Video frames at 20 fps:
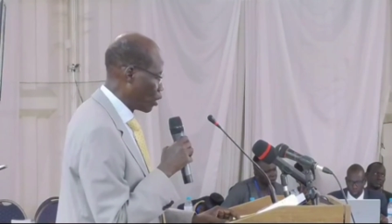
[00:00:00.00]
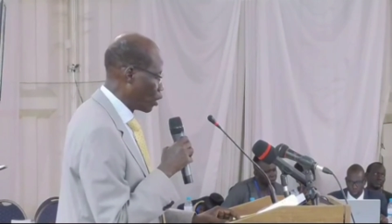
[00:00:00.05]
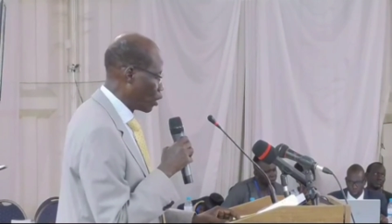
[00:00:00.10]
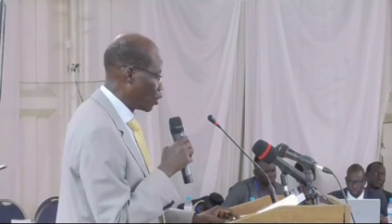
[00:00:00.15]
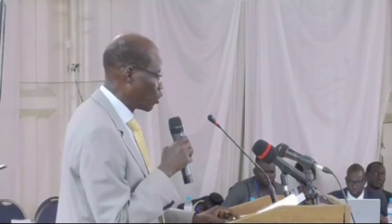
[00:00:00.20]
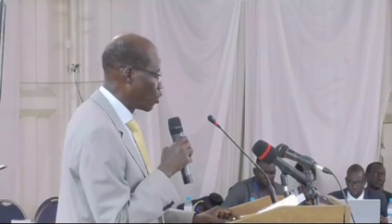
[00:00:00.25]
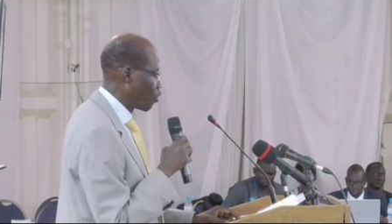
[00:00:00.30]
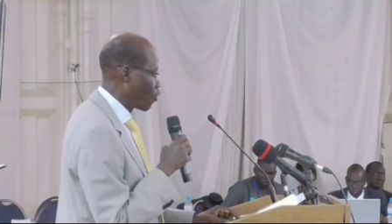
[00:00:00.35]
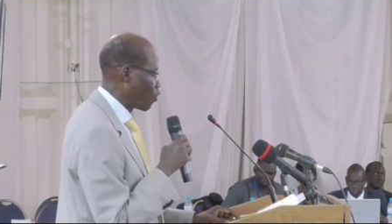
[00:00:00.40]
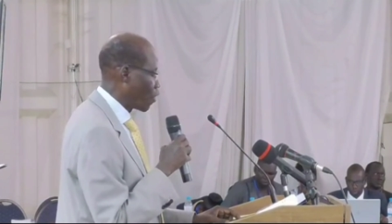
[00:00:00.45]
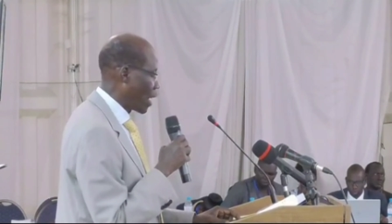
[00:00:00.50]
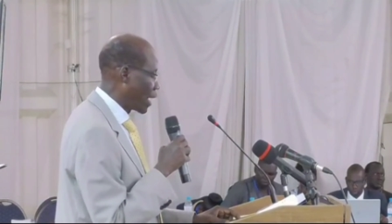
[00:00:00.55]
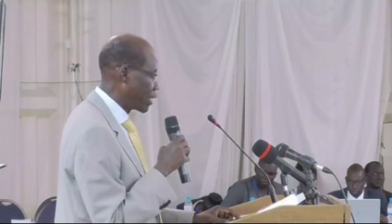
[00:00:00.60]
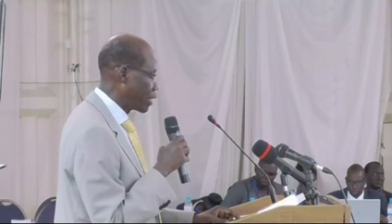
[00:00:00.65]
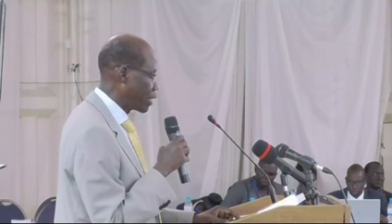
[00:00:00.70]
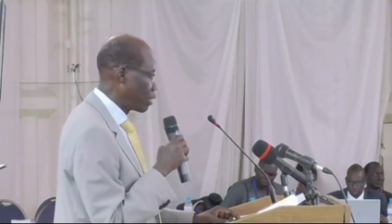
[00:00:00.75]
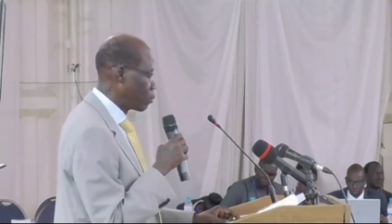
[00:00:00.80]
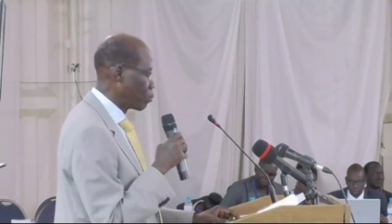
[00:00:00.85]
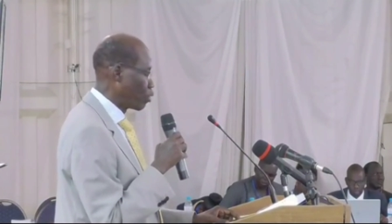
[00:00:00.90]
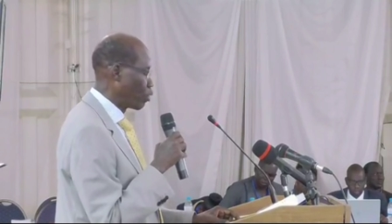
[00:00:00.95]
to finally
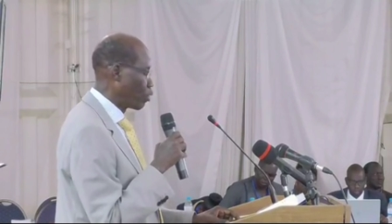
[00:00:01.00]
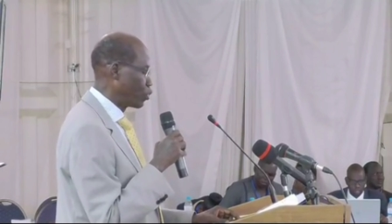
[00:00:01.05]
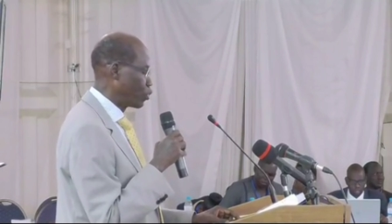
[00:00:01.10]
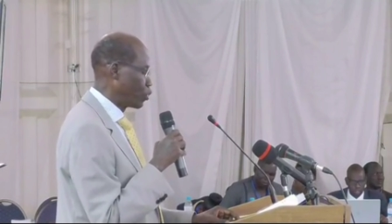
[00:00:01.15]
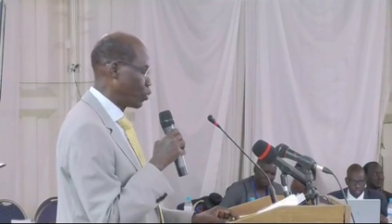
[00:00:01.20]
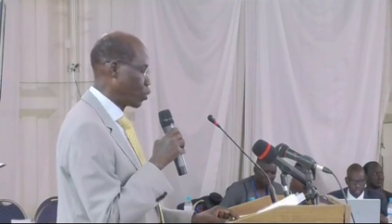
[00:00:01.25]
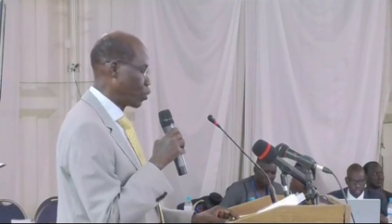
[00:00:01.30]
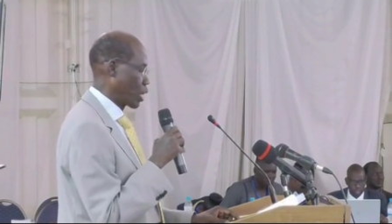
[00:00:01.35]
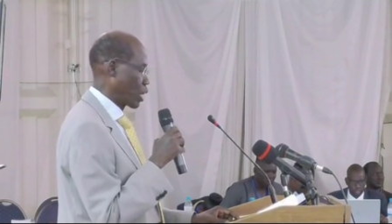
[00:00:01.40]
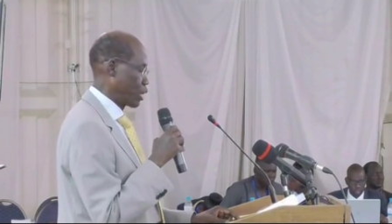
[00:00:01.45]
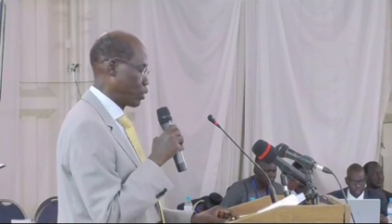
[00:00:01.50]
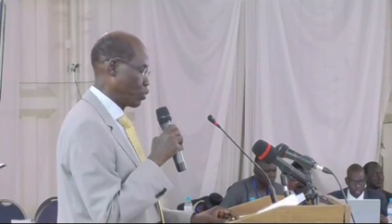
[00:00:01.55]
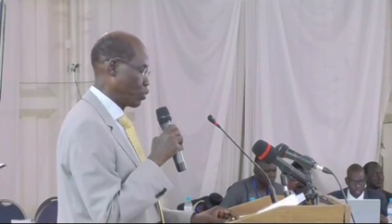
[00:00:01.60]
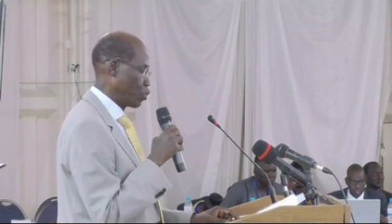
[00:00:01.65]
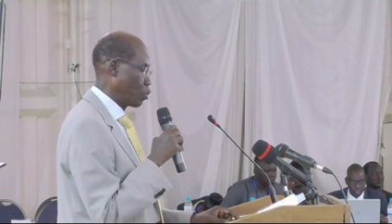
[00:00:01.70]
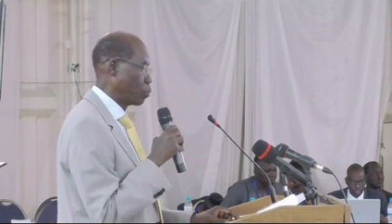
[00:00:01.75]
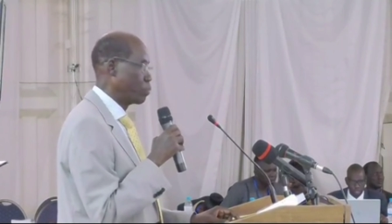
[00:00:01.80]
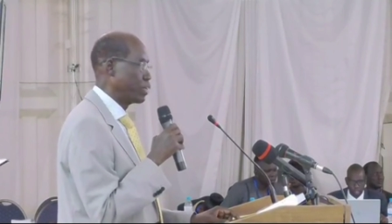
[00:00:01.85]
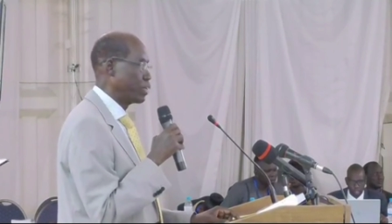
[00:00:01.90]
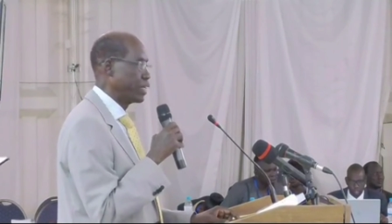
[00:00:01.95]
move to
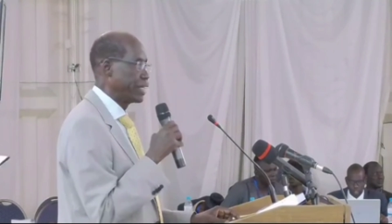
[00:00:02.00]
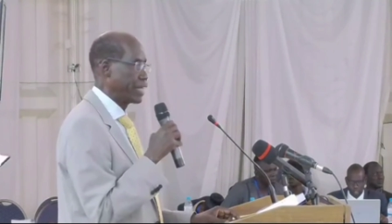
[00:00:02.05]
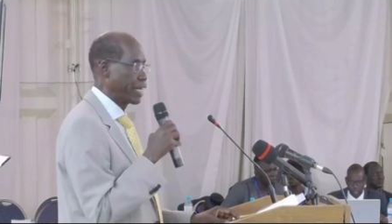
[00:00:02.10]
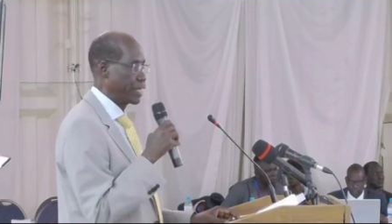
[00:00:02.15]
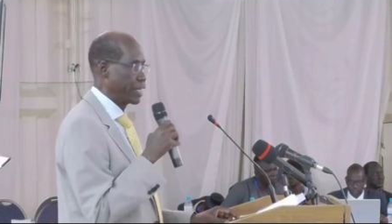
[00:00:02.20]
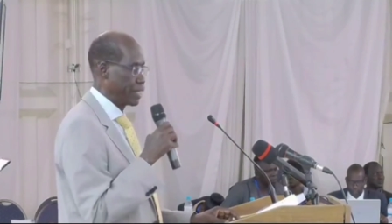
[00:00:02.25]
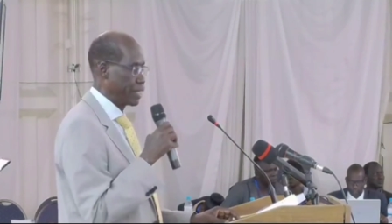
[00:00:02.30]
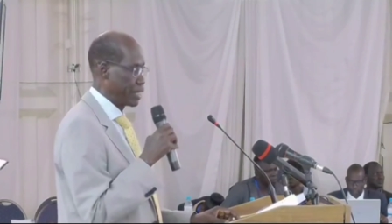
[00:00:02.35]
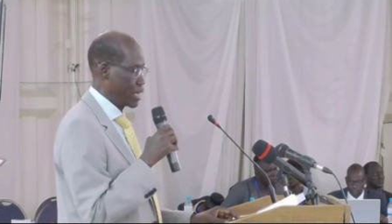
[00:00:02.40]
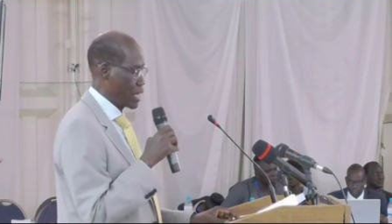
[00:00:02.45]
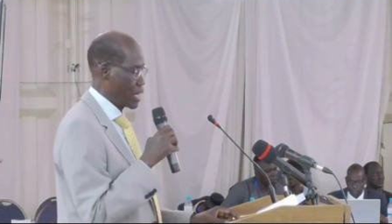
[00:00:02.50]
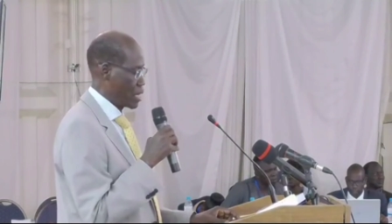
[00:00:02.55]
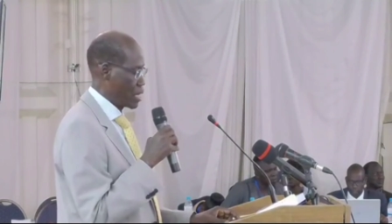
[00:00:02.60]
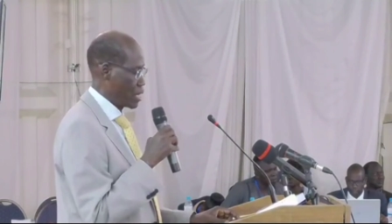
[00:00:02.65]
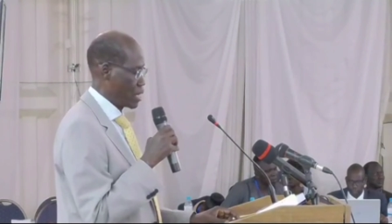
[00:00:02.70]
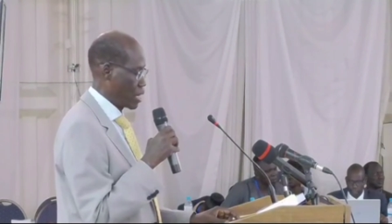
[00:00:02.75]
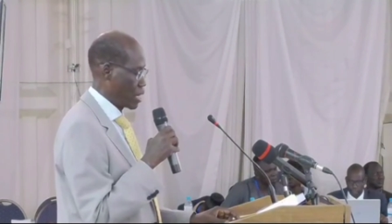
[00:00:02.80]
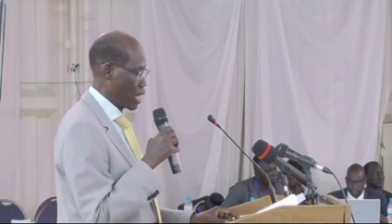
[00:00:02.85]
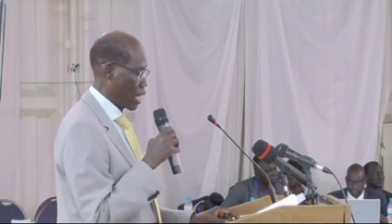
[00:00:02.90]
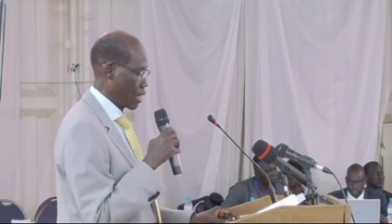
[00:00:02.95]
Khartoum in
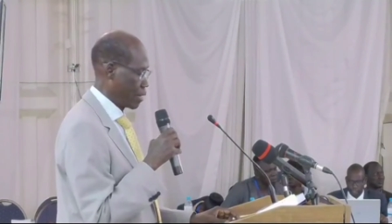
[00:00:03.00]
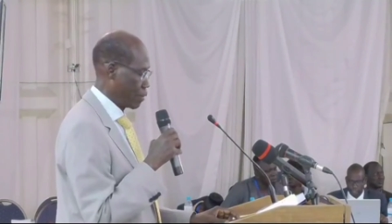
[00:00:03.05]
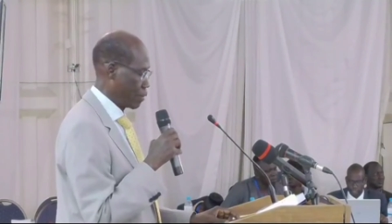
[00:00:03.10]
1989.